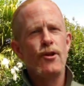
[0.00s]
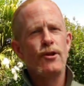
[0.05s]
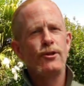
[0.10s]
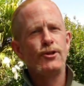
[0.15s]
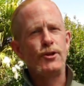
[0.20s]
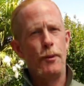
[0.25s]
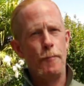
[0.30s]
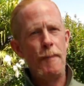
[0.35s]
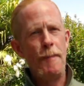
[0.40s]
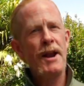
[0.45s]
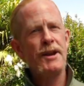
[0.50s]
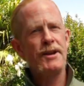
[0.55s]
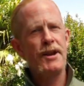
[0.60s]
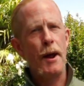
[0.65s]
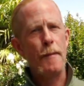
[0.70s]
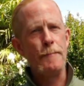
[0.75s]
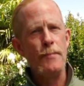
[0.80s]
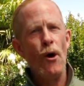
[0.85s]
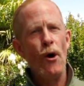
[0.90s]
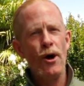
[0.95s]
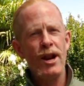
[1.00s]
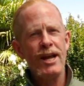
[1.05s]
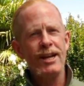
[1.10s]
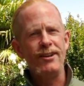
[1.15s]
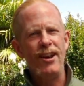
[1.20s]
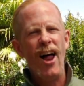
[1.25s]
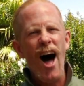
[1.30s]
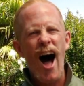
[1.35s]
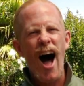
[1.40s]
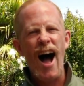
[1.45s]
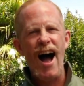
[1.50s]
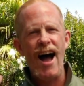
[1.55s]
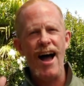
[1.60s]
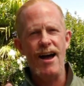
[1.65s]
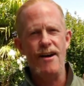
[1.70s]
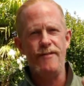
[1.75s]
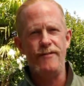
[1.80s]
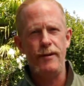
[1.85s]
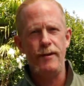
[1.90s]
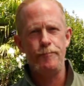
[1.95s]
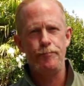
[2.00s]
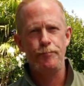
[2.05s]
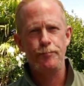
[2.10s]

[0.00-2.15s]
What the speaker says: to Monday Morning Live,